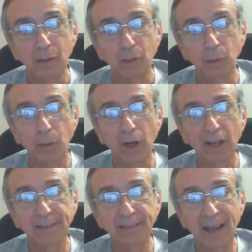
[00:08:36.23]

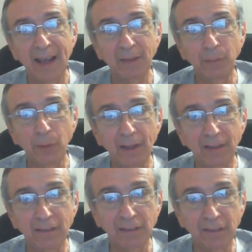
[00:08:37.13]
what
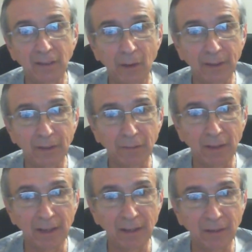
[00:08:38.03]
headwinds you're going to
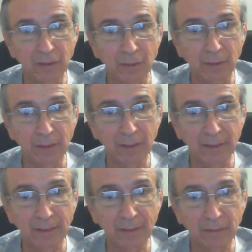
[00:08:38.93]
run into in
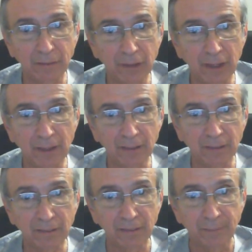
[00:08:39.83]
clinical
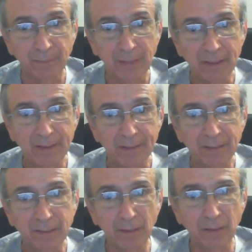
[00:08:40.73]
trials.
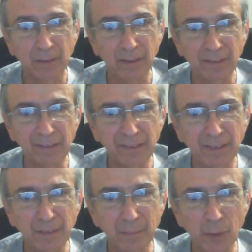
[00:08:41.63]
So there's
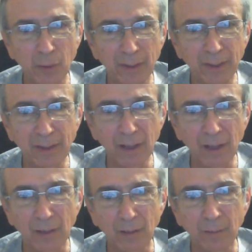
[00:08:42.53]
still more to
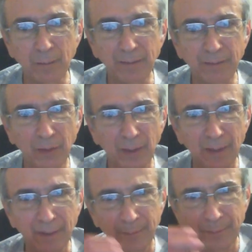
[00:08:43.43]
go
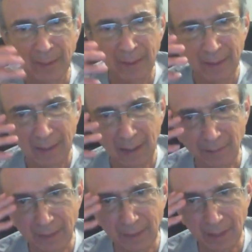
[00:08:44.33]
before
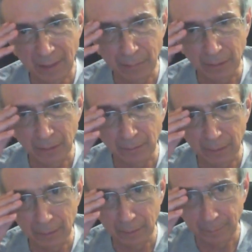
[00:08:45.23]
FDA
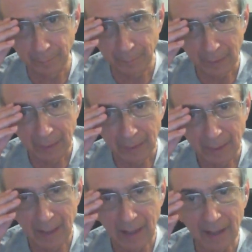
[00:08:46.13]
approval,
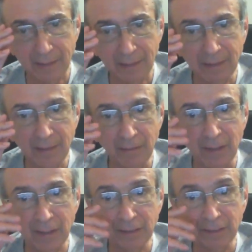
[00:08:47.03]
and it
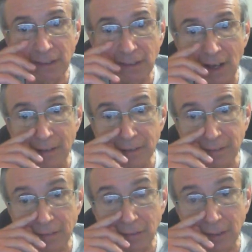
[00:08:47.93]
de-risks us
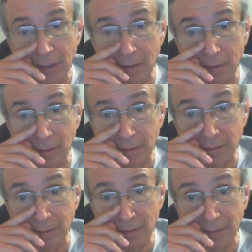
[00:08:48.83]
as
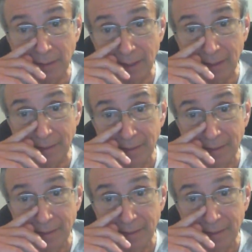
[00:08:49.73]
shareholders to take